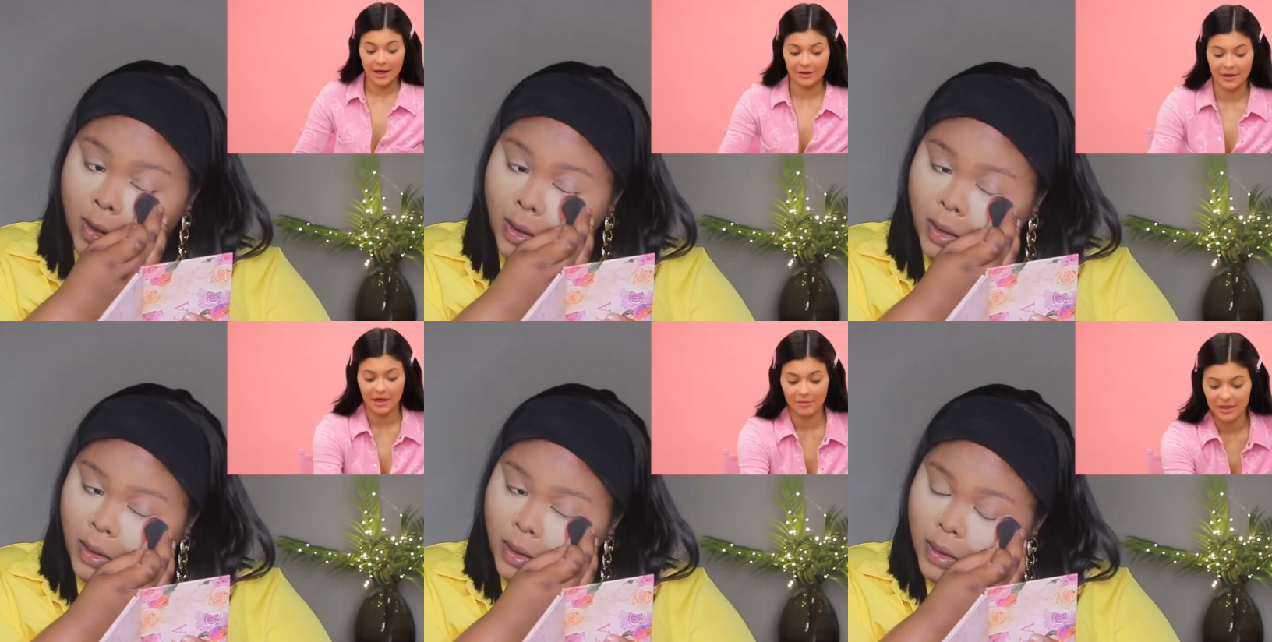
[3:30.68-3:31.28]

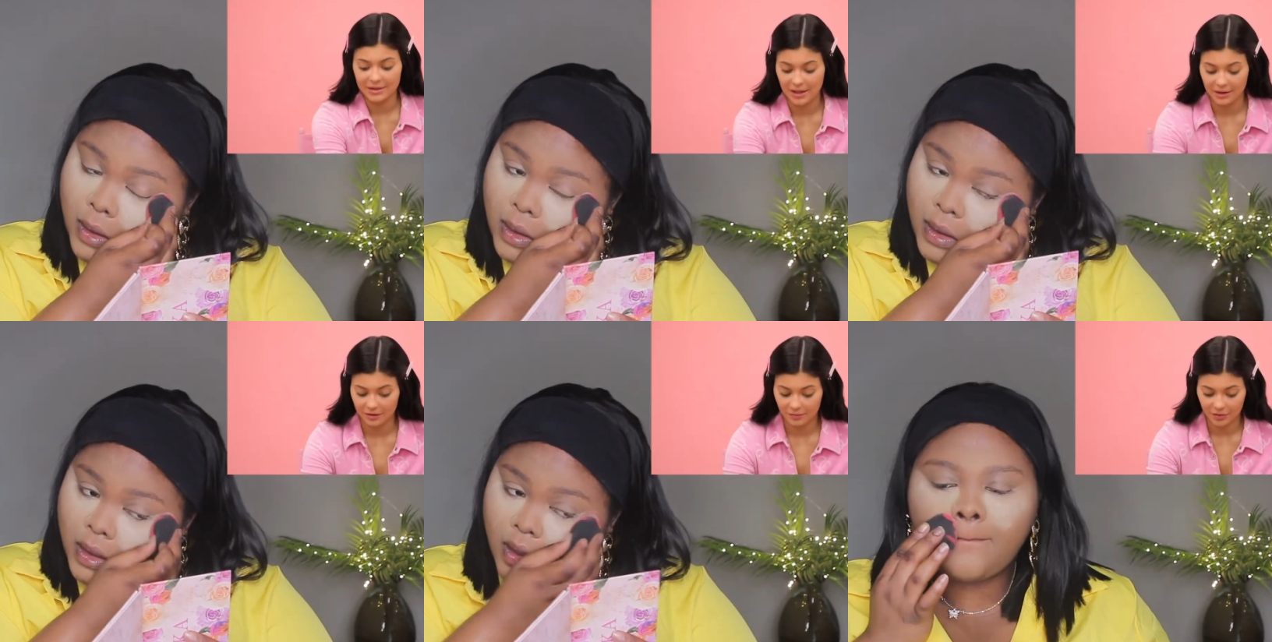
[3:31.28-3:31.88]
Speaker 1: And then I'm gonna
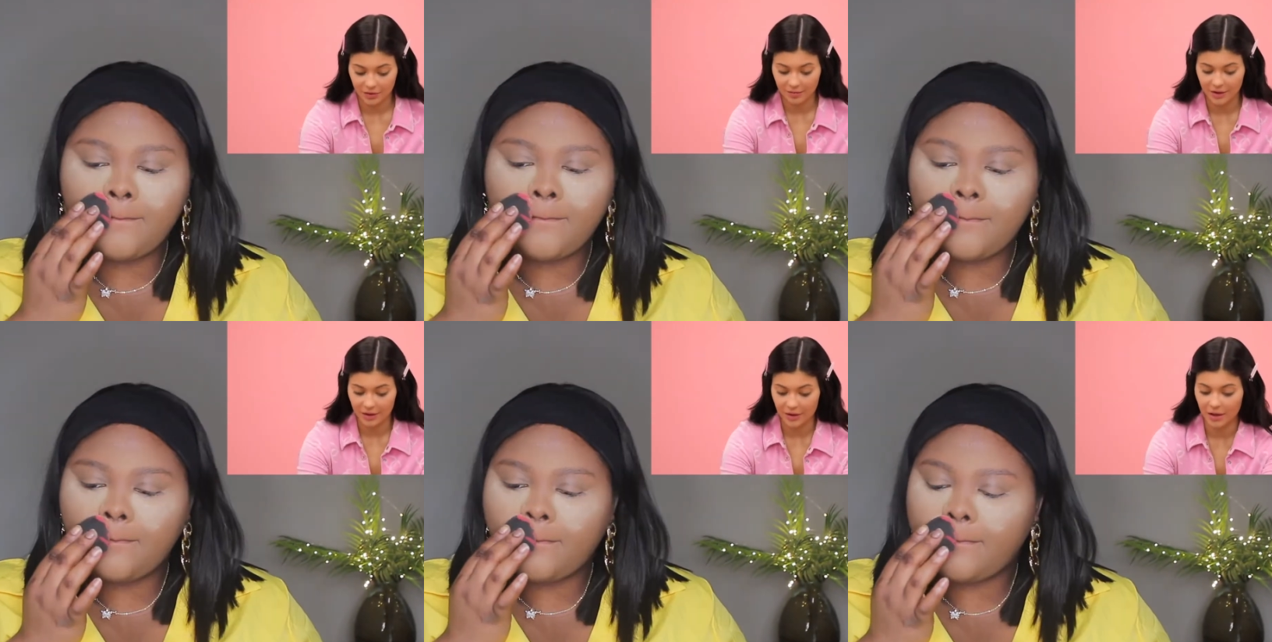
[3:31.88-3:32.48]
take the beauty
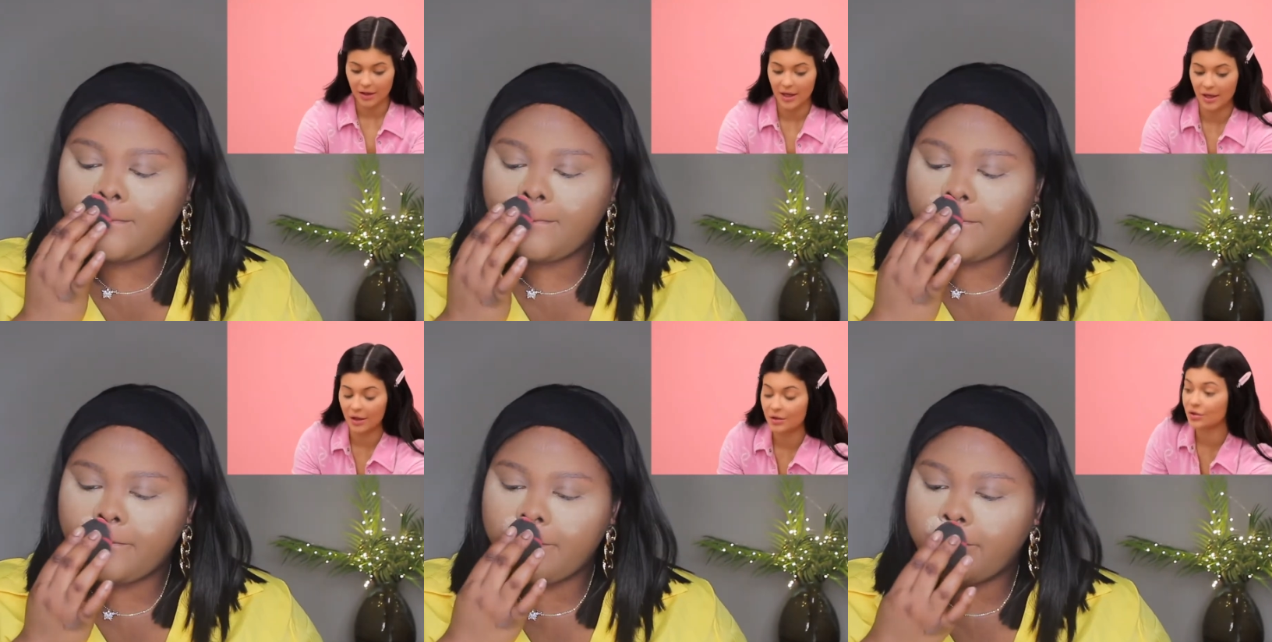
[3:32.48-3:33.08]
blender
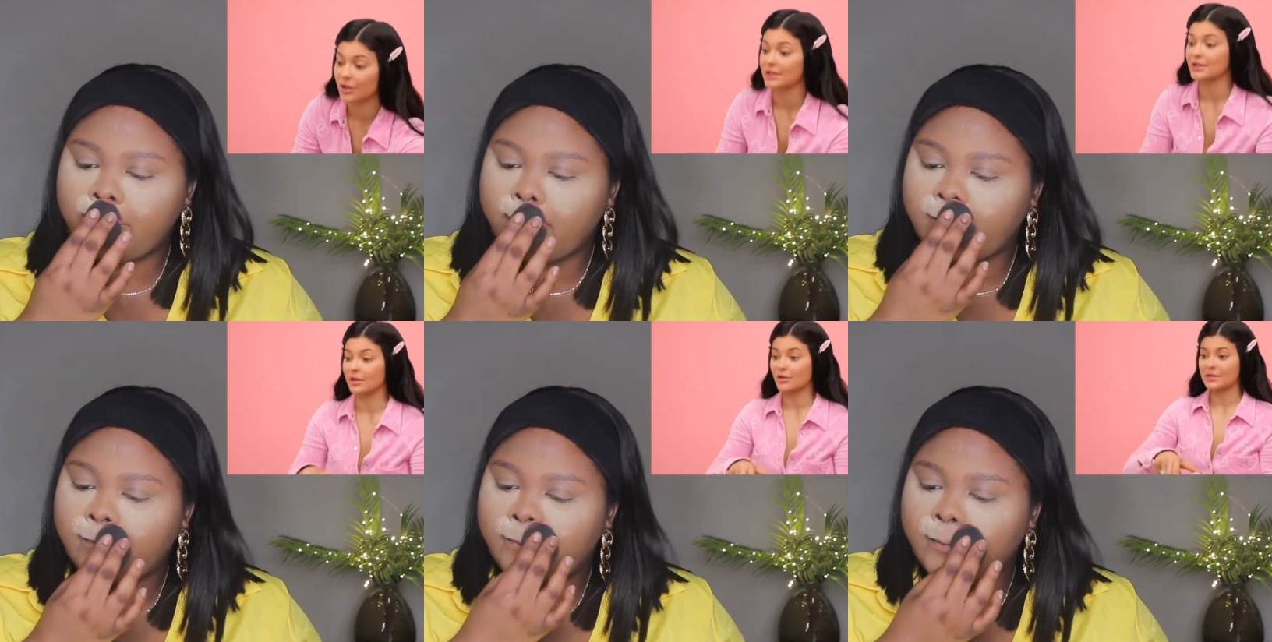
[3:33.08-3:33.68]
and
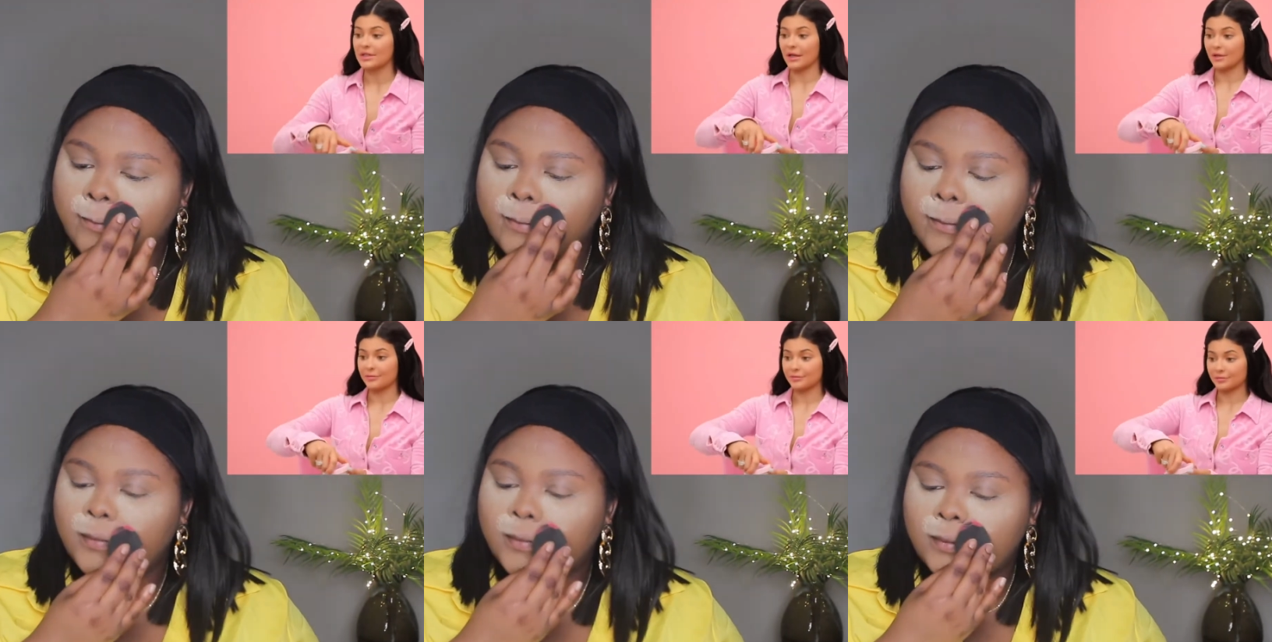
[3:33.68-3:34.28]

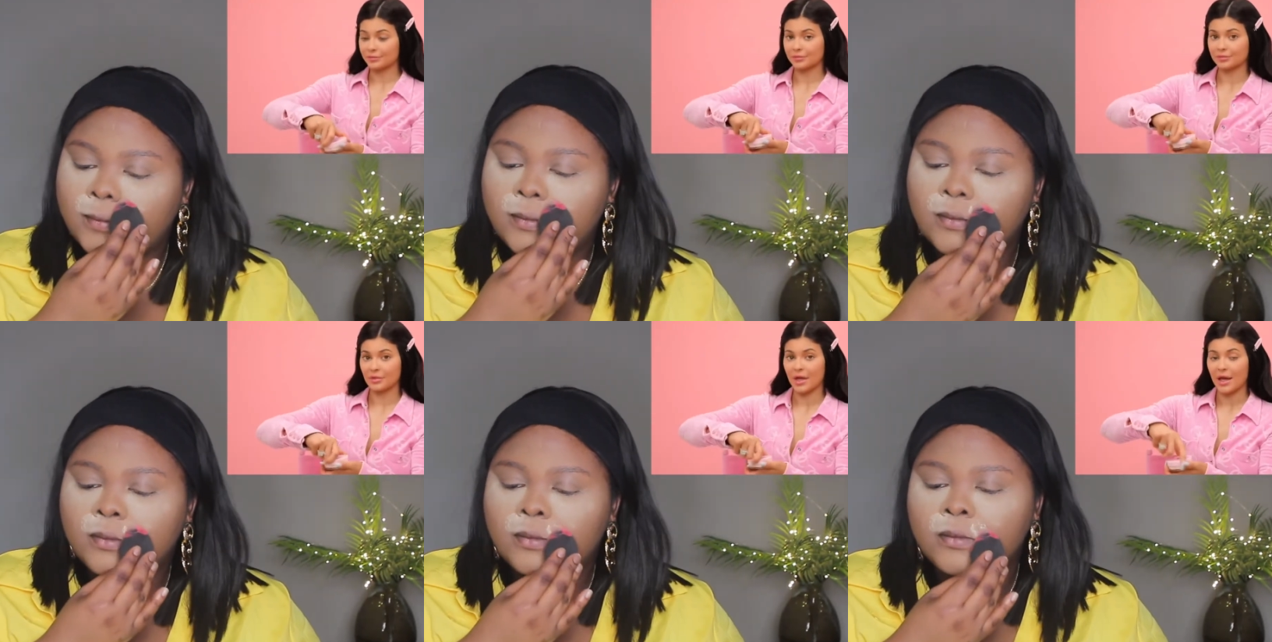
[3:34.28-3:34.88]
translucent,
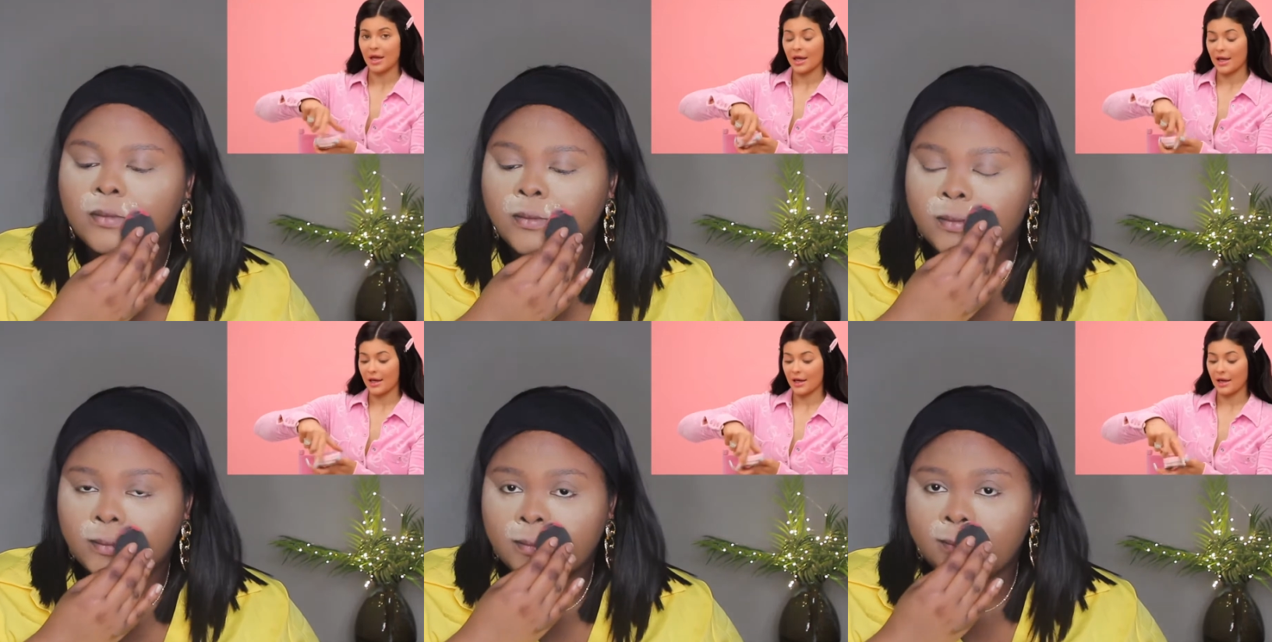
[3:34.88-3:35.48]

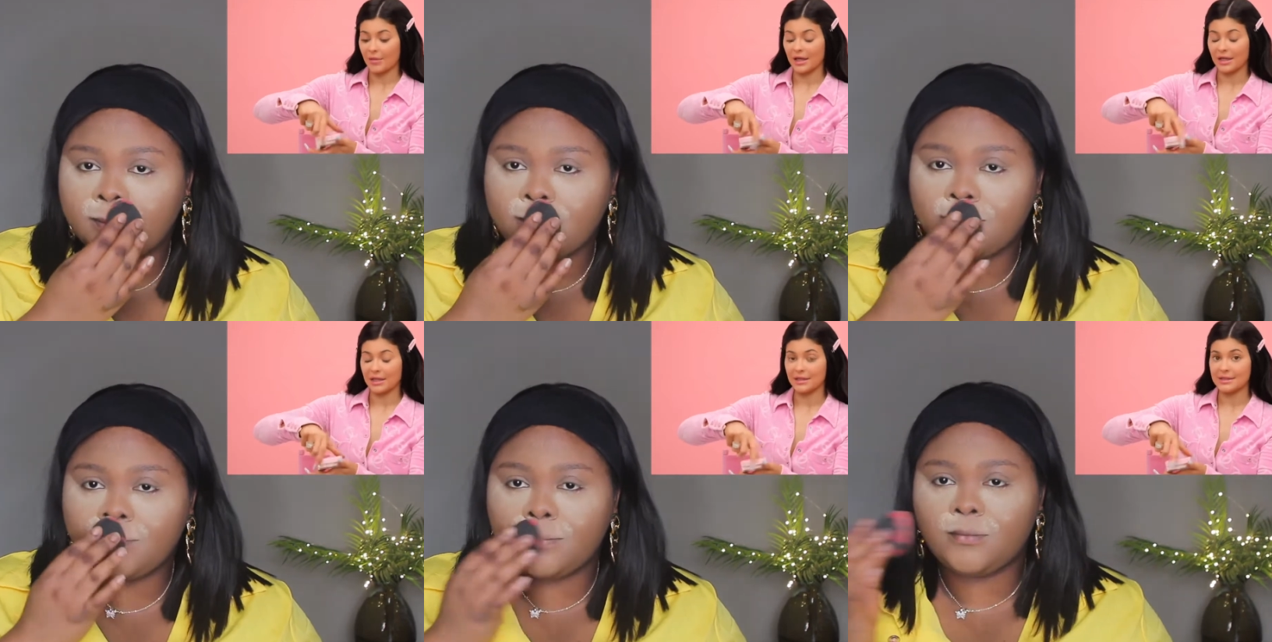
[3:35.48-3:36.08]
and I'm
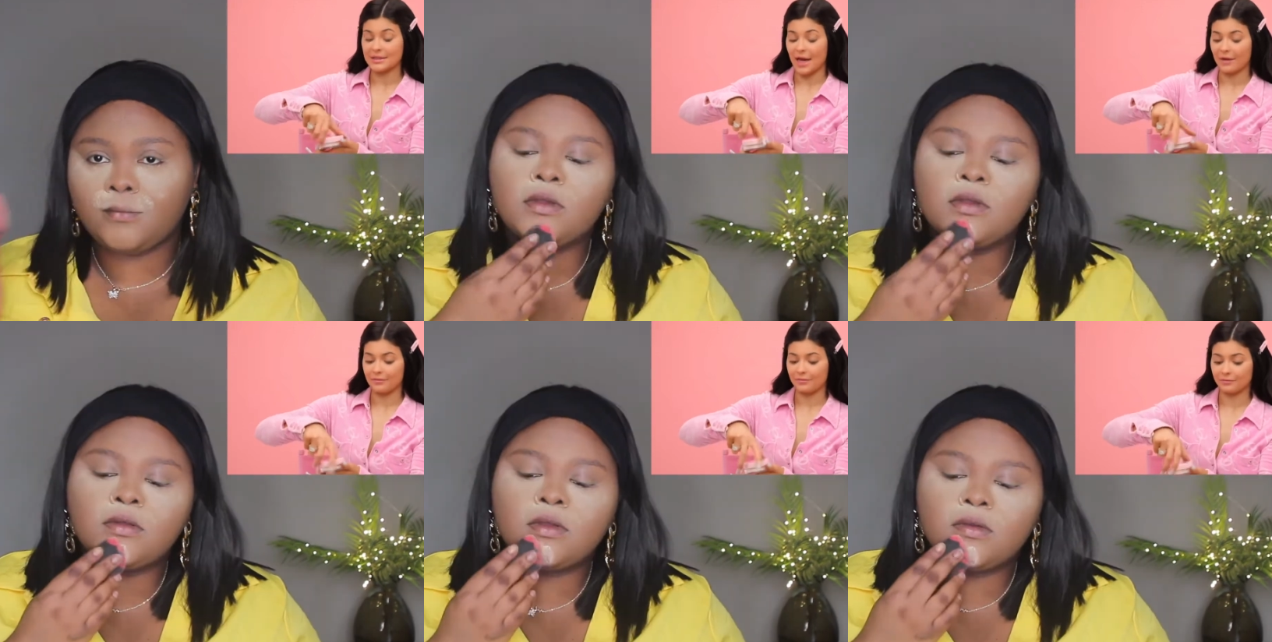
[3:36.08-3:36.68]
gonna set.